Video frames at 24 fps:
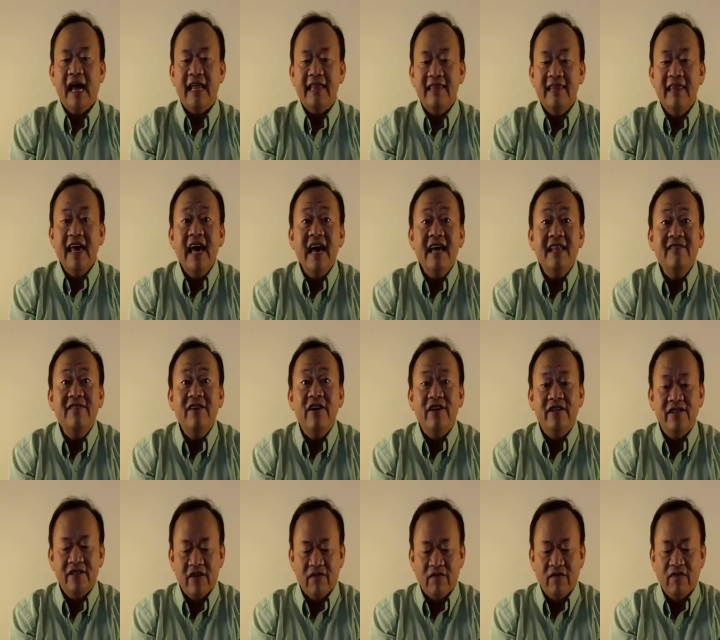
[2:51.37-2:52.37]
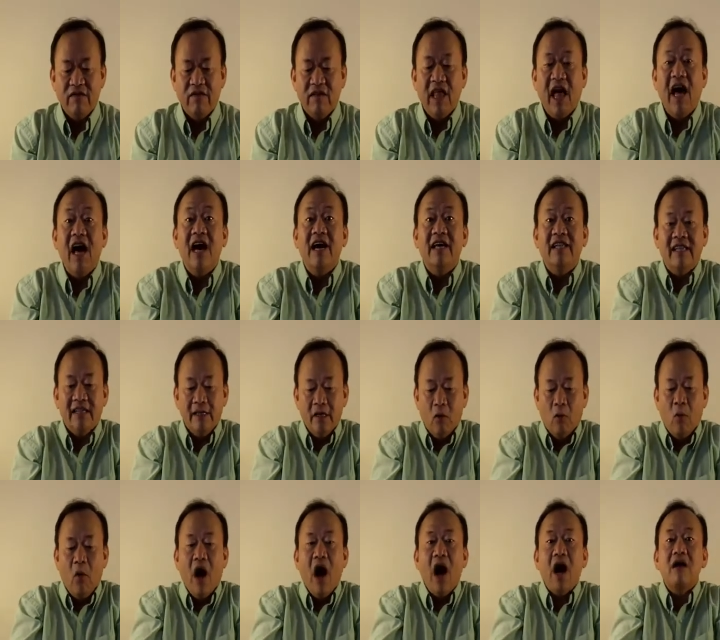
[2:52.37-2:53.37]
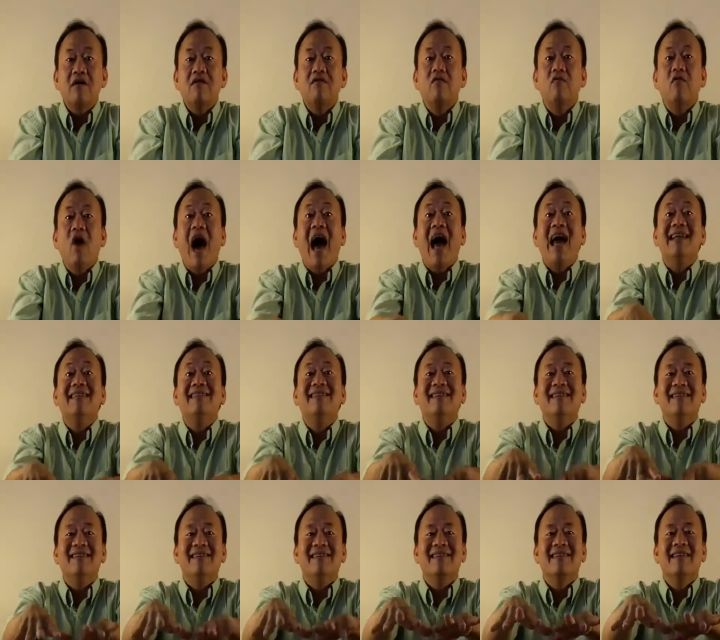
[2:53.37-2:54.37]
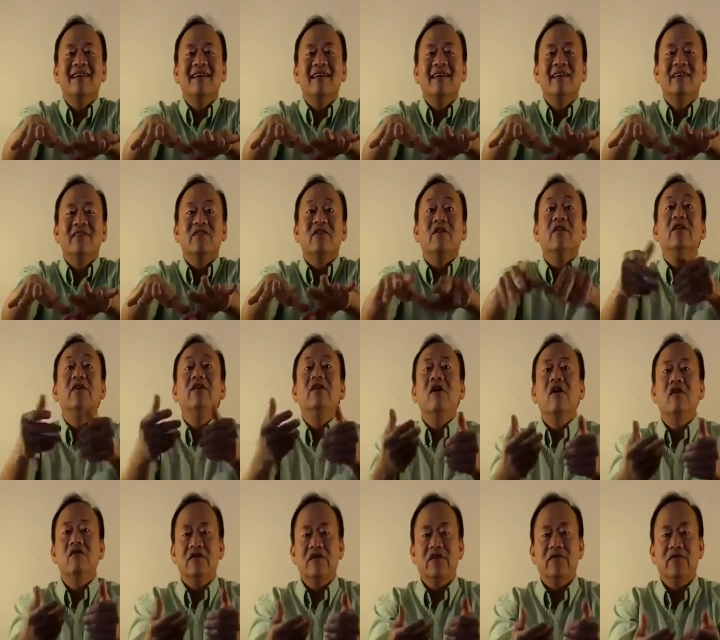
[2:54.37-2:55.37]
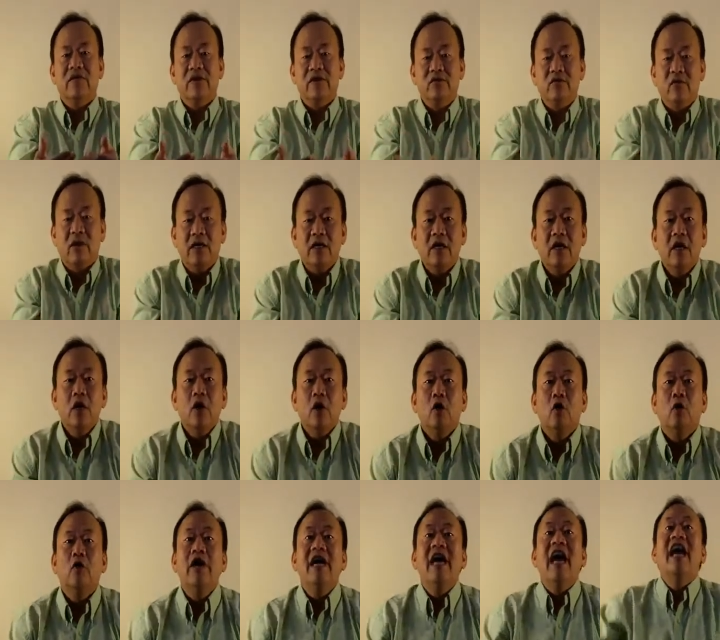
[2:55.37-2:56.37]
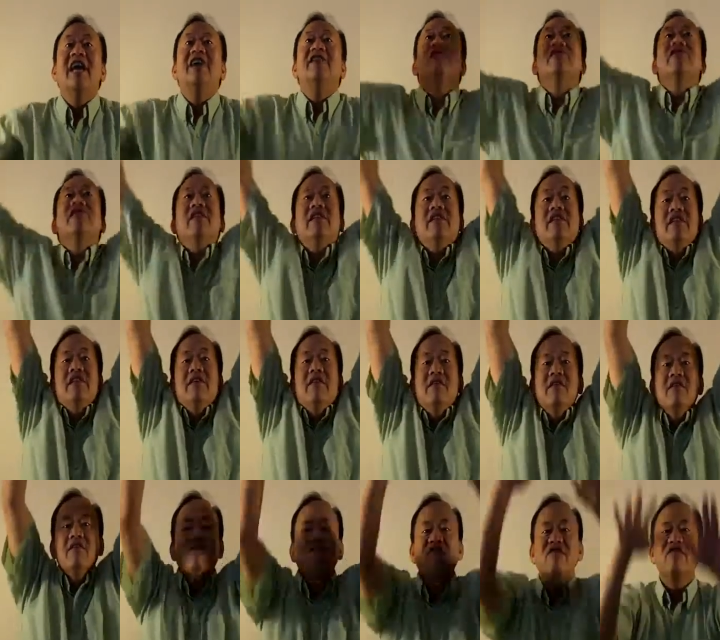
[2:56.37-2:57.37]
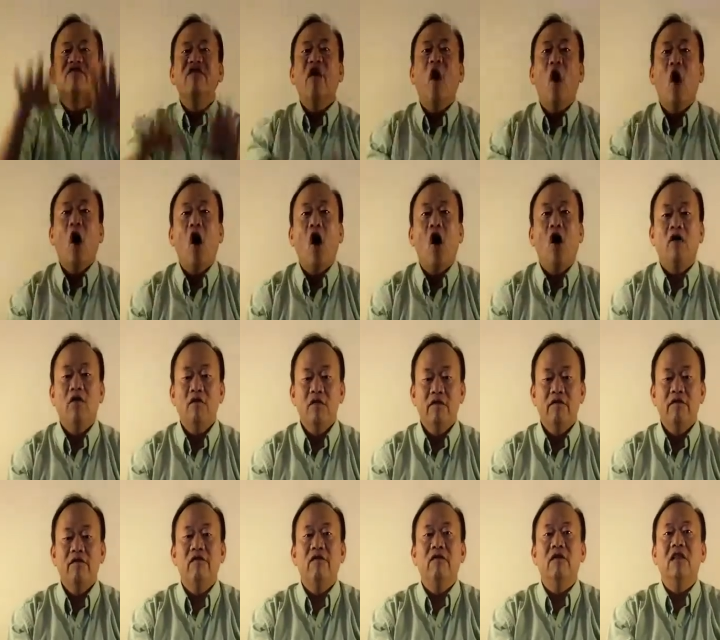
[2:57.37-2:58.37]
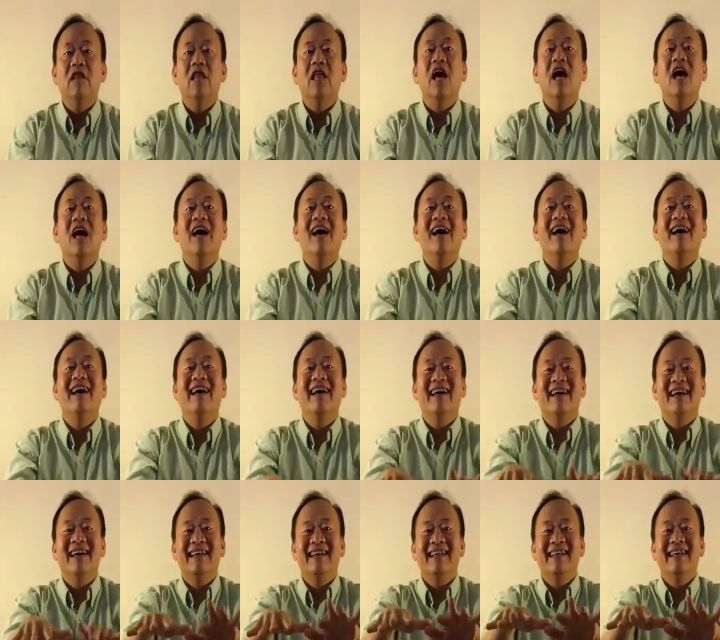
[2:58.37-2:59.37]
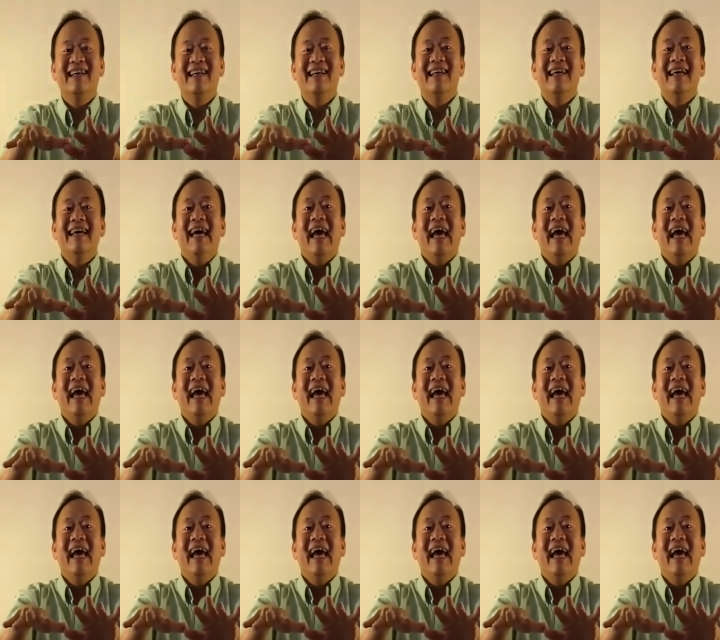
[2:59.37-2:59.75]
And then there's the flood and the water rises. So here goes the first one creation, fall, flood.